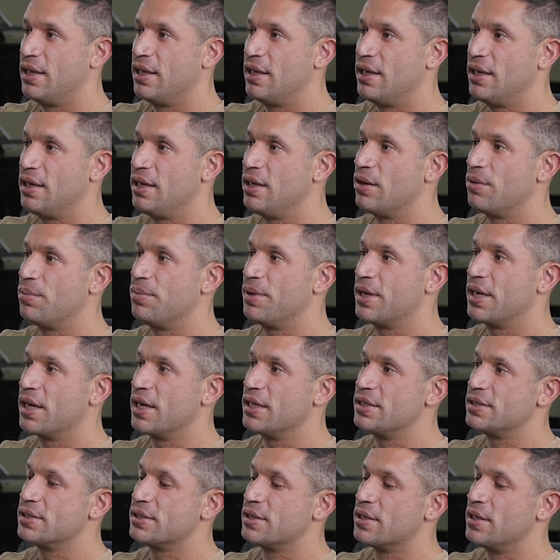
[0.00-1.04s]
you know,
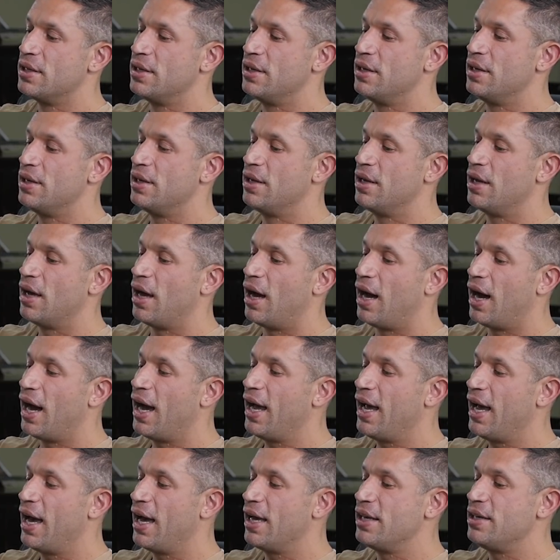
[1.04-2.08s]
because I
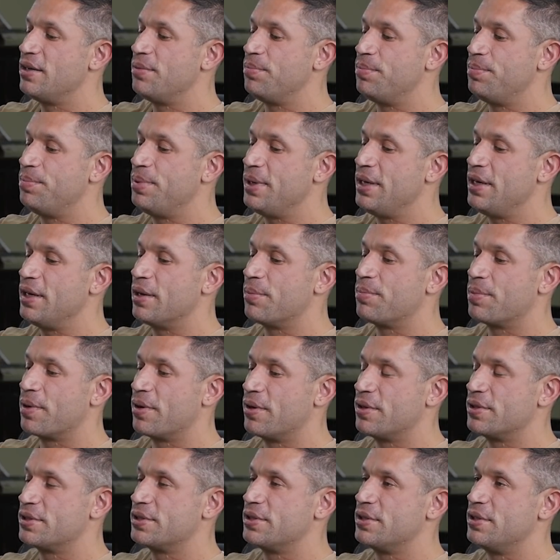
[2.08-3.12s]
had to be a
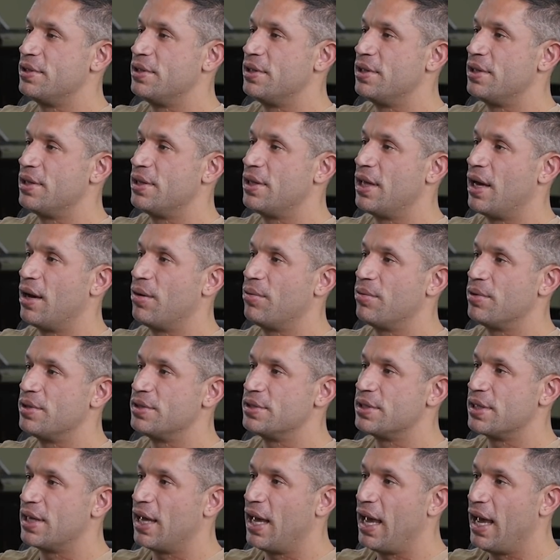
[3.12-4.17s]
person that
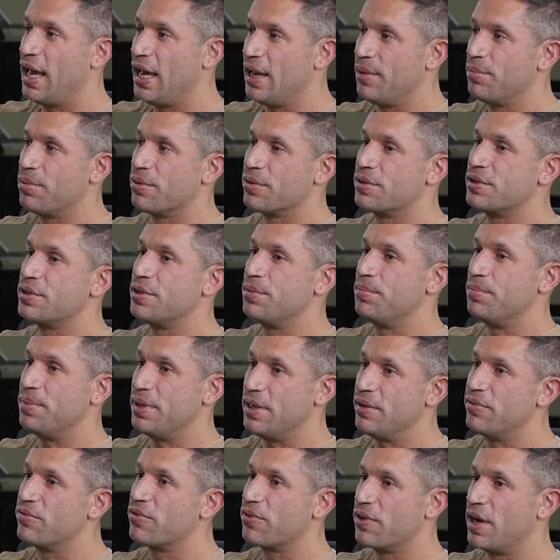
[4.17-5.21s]
was able to
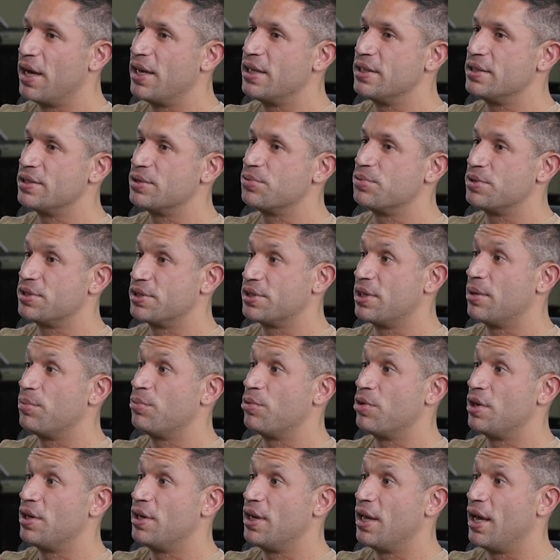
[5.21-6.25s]
be friends with
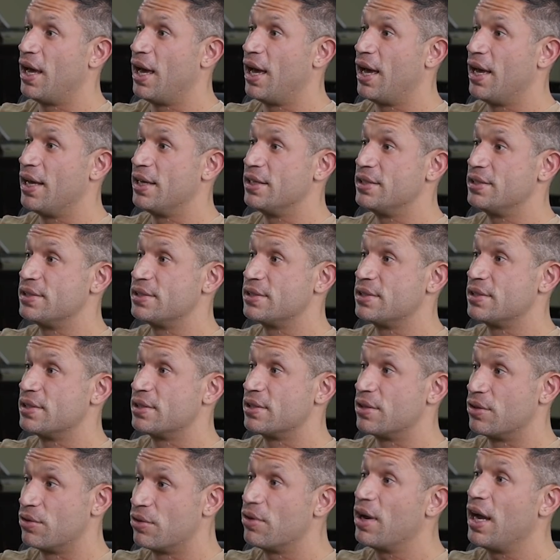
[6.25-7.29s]
someone as
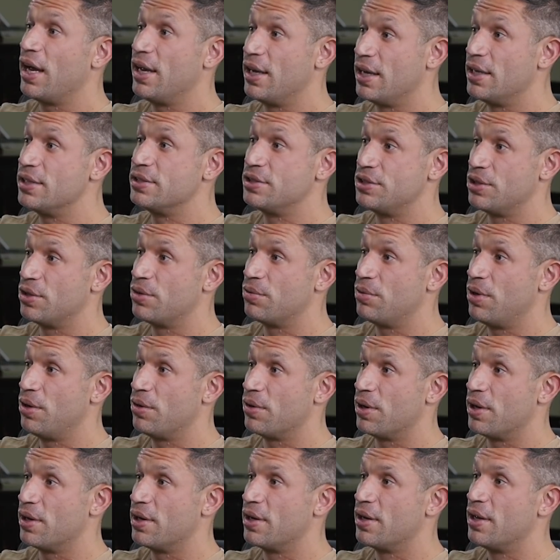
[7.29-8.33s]
great as Joe
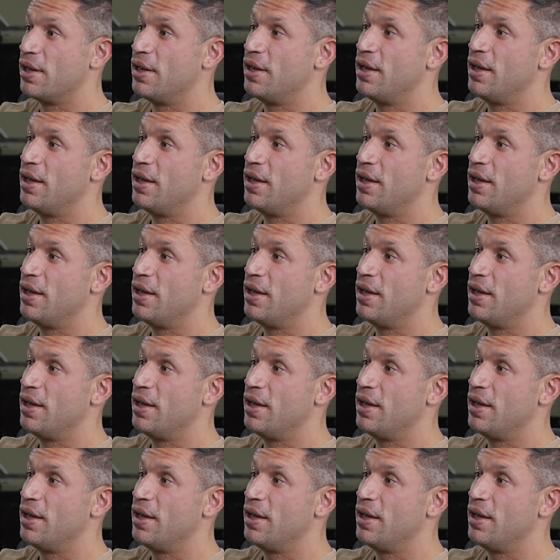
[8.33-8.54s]
Rogan.